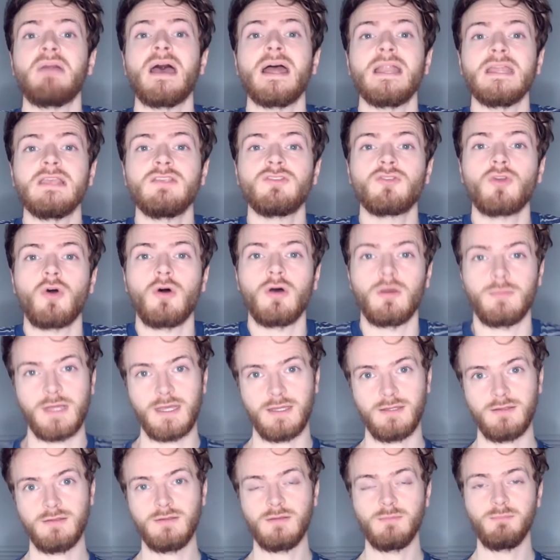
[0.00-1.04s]
Barely saw her,
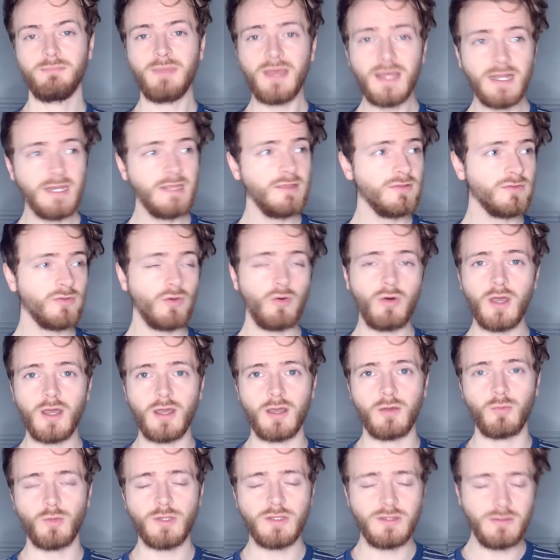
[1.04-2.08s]
mate. Barely saw
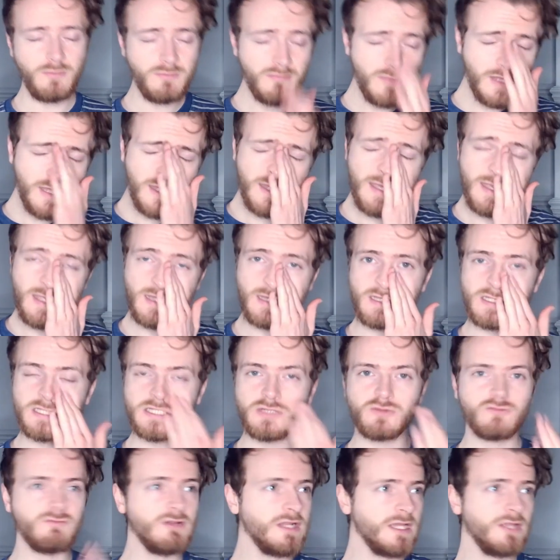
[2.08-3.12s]
her. What do you mean?
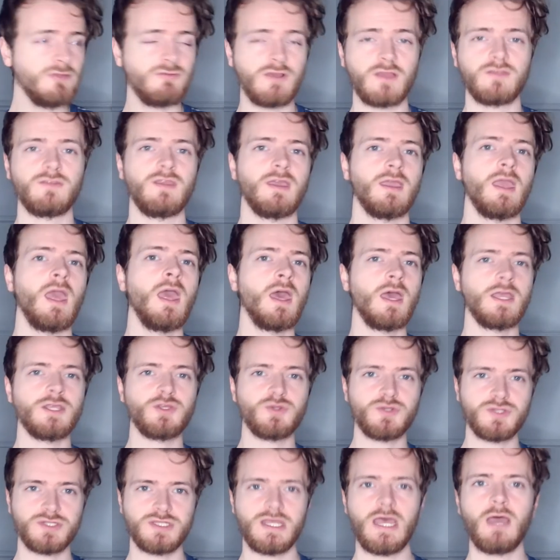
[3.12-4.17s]
She was really interesting. And
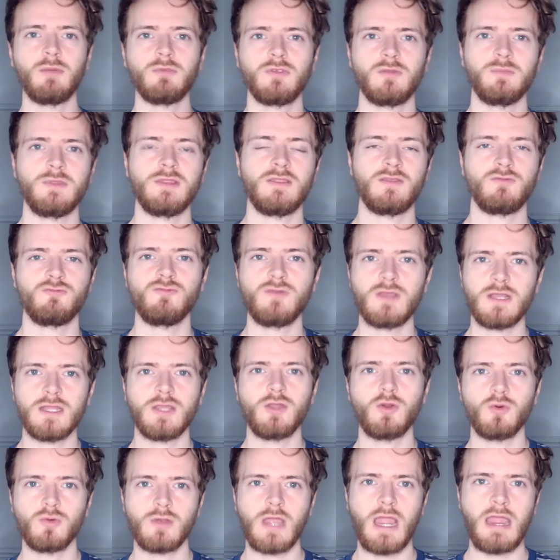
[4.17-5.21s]
she was set up to be this really
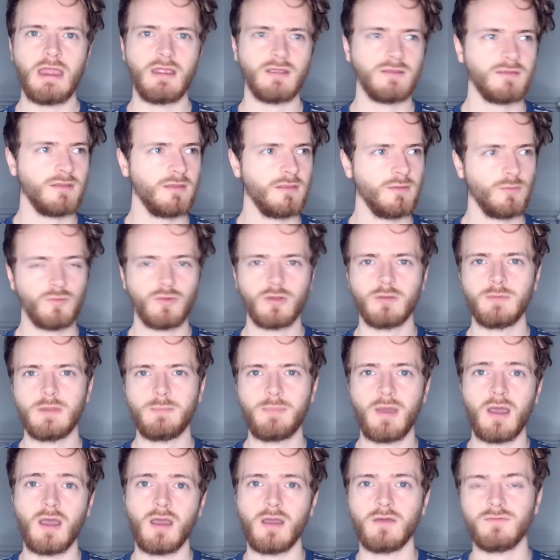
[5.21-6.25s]
cool character that was going to be
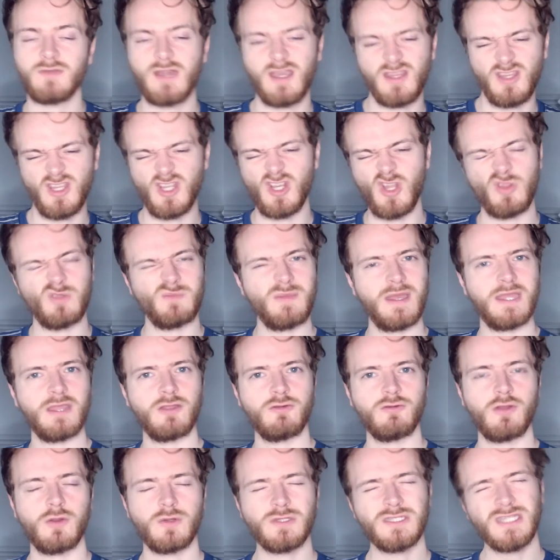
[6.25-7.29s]
part of, like, you know, the main
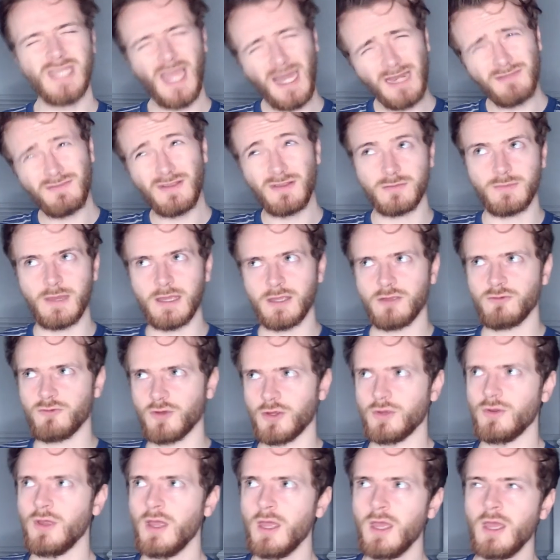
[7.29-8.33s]
crew. And she kind of is the main
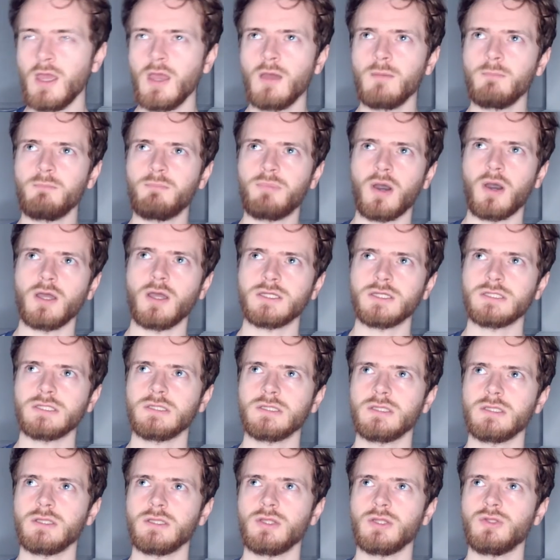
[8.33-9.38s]
crew. But
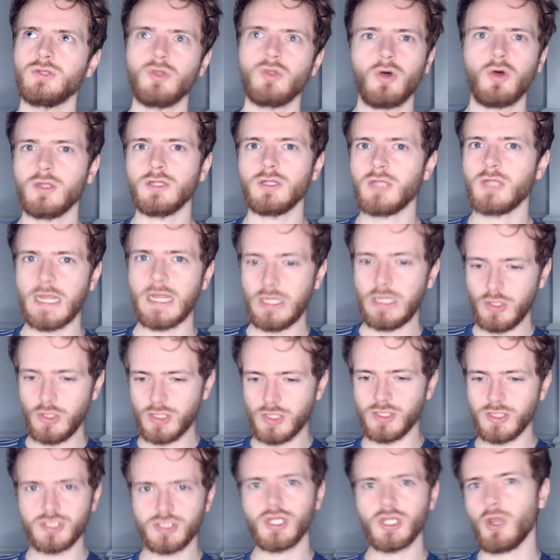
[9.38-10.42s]
not, like, look
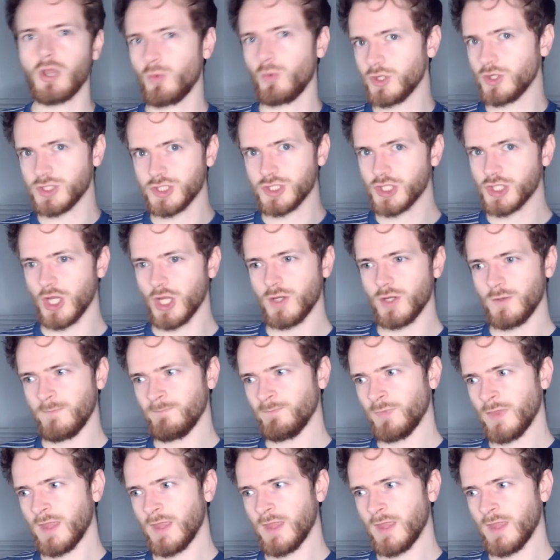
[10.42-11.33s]
at the show. Watch the show.